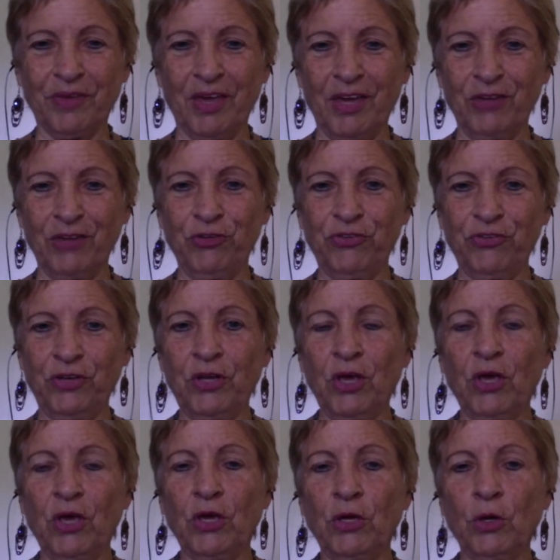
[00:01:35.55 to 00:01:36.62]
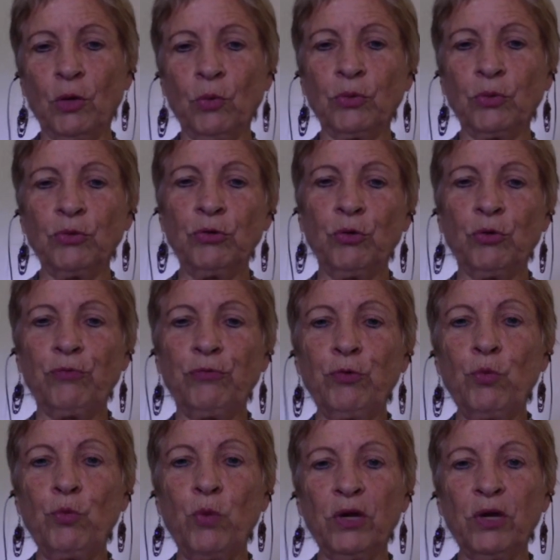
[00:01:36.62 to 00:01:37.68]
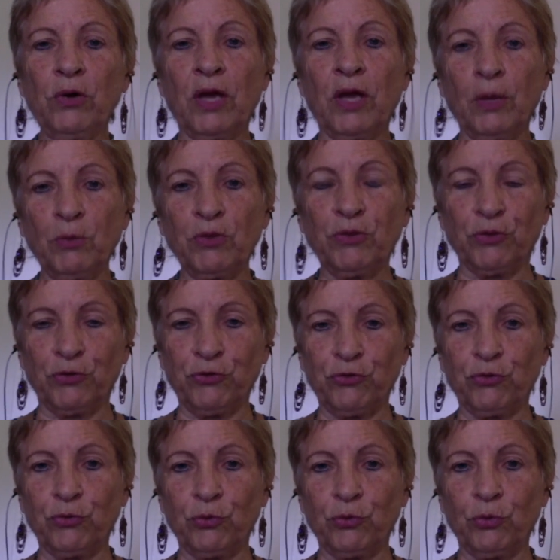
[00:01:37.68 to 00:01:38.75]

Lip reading: And she said, "Oh, you know, if you wear amethyst,